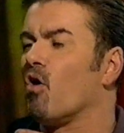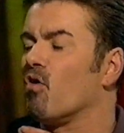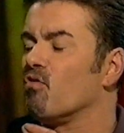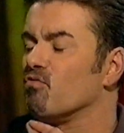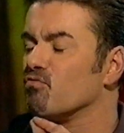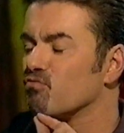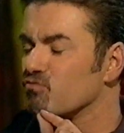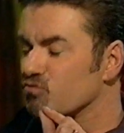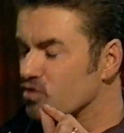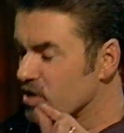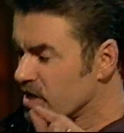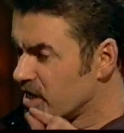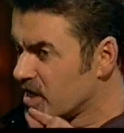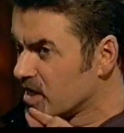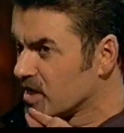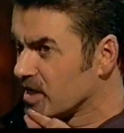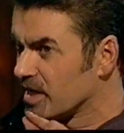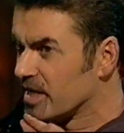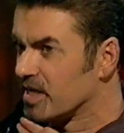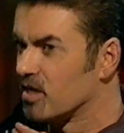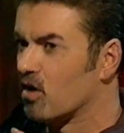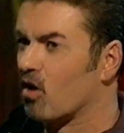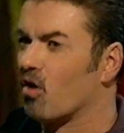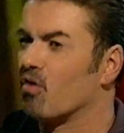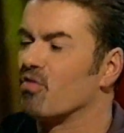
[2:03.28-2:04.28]

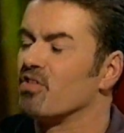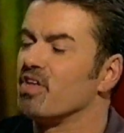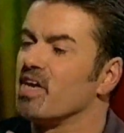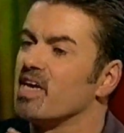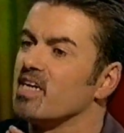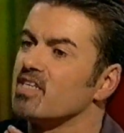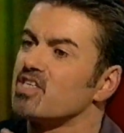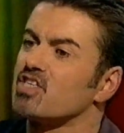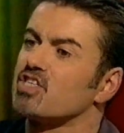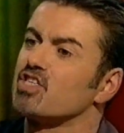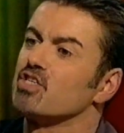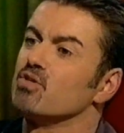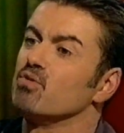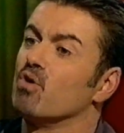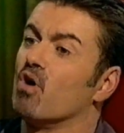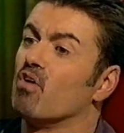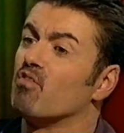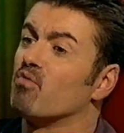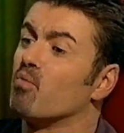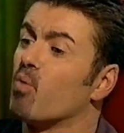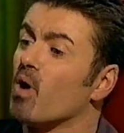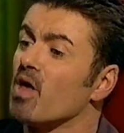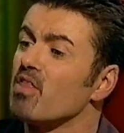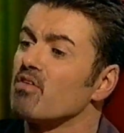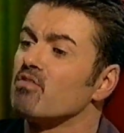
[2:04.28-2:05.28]
really on the issue
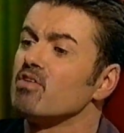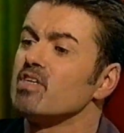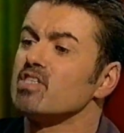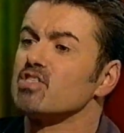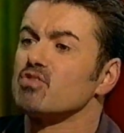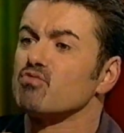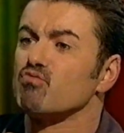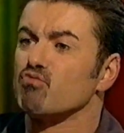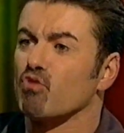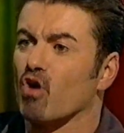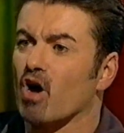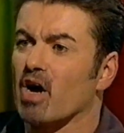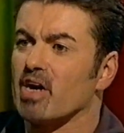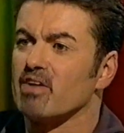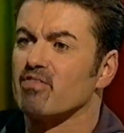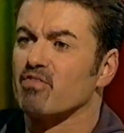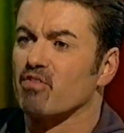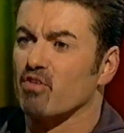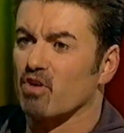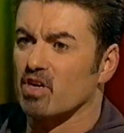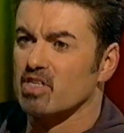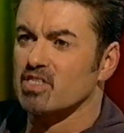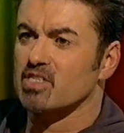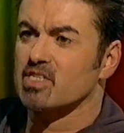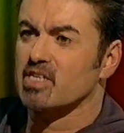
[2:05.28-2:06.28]
of whether it's right
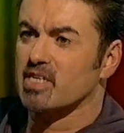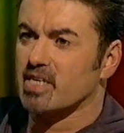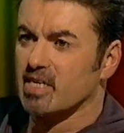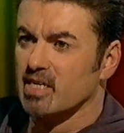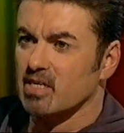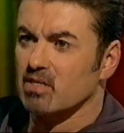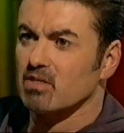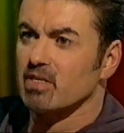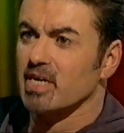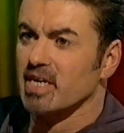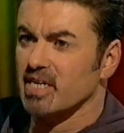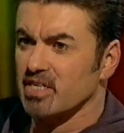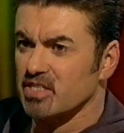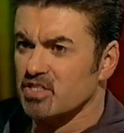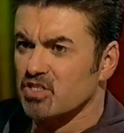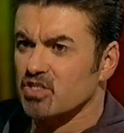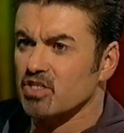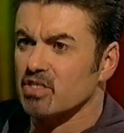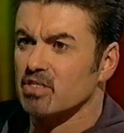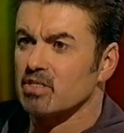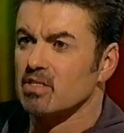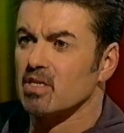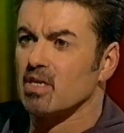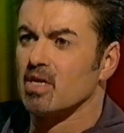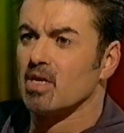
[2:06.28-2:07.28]
for us to kill
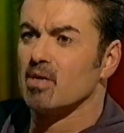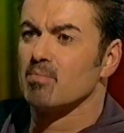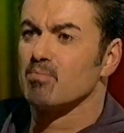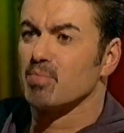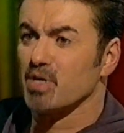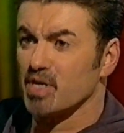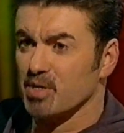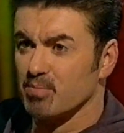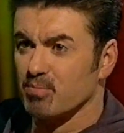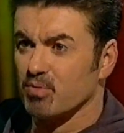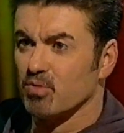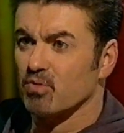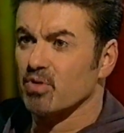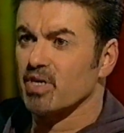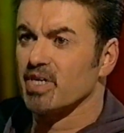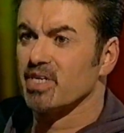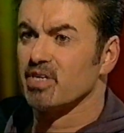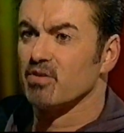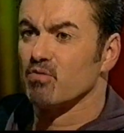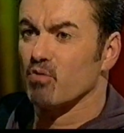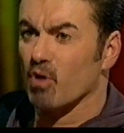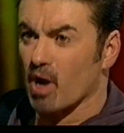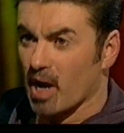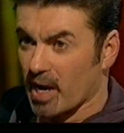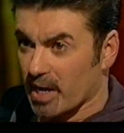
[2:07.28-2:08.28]
innocent people in
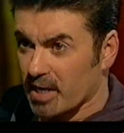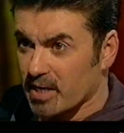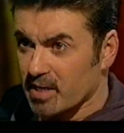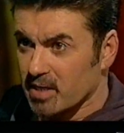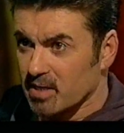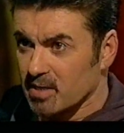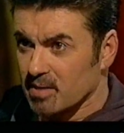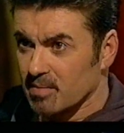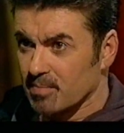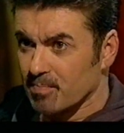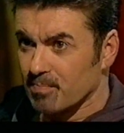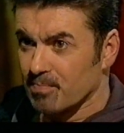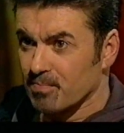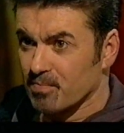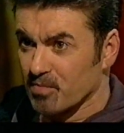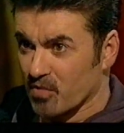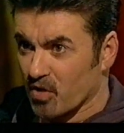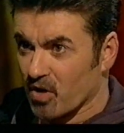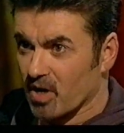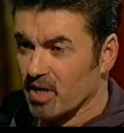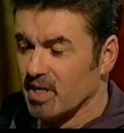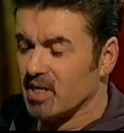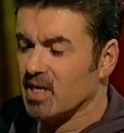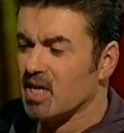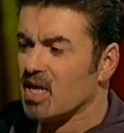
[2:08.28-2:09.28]
Iraq,
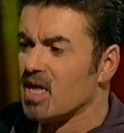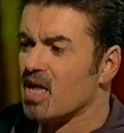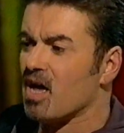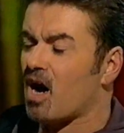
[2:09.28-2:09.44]
right?